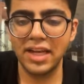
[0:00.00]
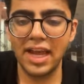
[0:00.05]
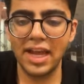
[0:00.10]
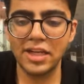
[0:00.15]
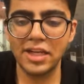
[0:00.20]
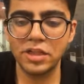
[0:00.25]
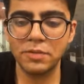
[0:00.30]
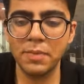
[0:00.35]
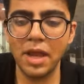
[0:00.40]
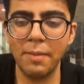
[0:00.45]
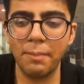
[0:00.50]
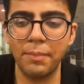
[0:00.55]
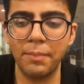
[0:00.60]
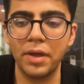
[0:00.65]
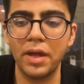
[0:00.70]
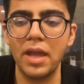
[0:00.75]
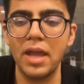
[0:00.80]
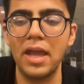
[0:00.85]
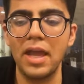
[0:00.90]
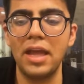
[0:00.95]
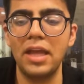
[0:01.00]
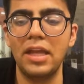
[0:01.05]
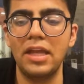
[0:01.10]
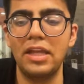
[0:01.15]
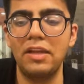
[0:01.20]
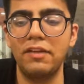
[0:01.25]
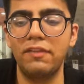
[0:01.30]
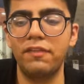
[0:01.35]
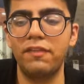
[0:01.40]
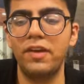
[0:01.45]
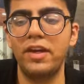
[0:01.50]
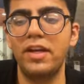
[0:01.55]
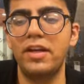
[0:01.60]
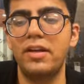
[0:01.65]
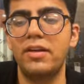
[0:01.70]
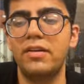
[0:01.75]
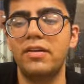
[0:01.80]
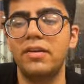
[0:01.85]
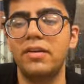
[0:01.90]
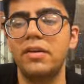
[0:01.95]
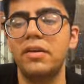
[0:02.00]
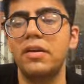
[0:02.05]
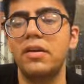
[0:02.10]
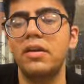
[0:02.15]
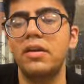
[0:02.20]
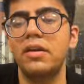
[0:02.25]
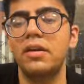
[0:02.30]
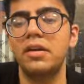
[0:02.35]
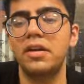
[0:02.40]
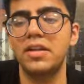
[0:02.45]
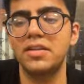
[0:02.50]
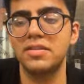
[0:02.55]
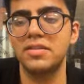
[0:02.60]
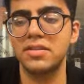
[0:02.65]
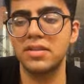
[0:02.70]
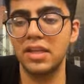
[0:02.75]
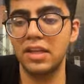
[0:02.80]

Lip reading: hash map. If it does